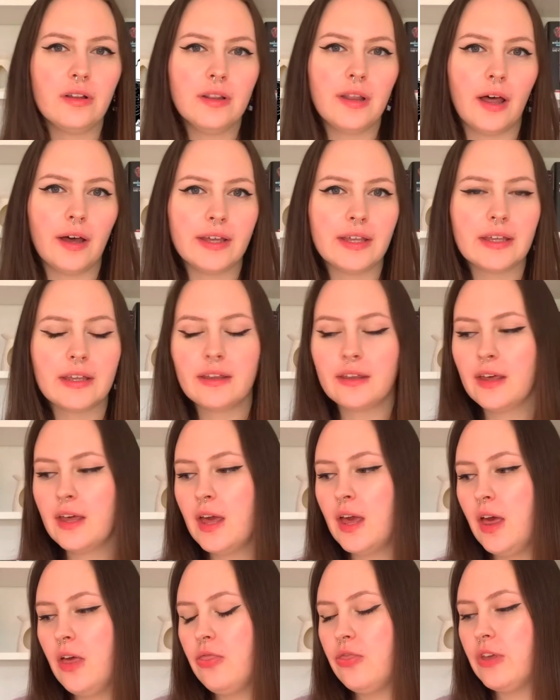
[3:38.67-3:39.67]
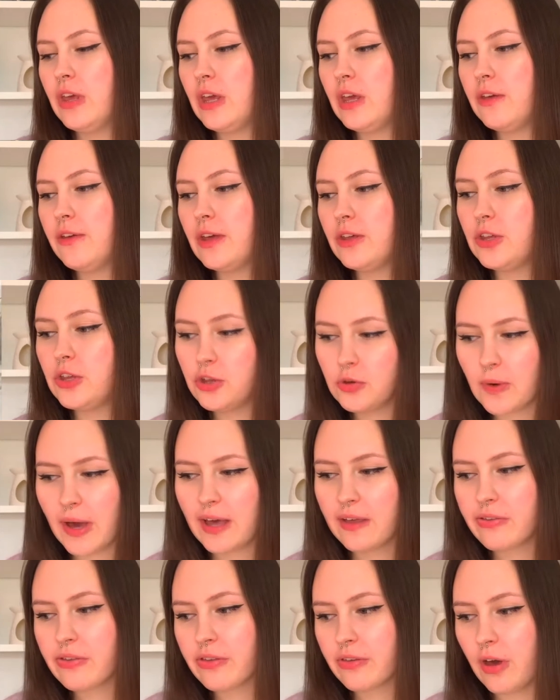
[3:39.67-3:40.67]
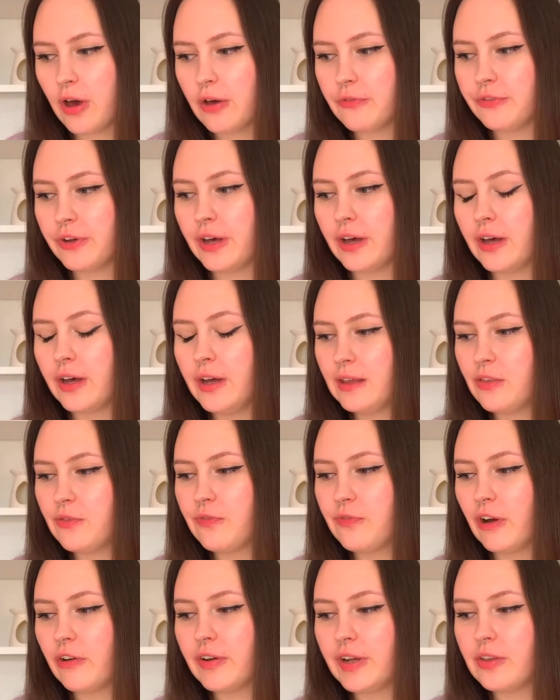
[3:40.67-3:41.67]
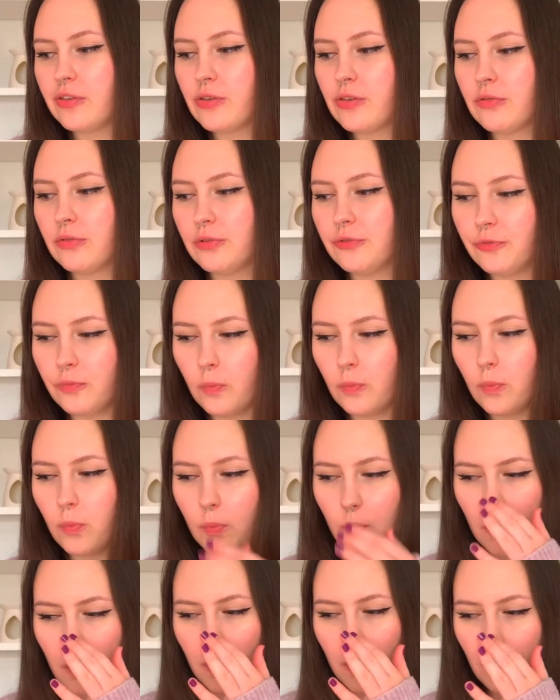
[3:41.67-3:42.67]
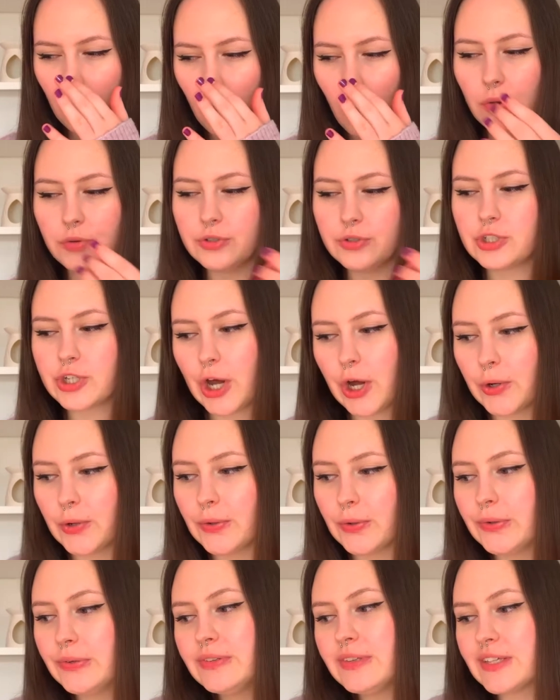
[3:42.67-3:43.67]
like the US cover is very sort of one tone.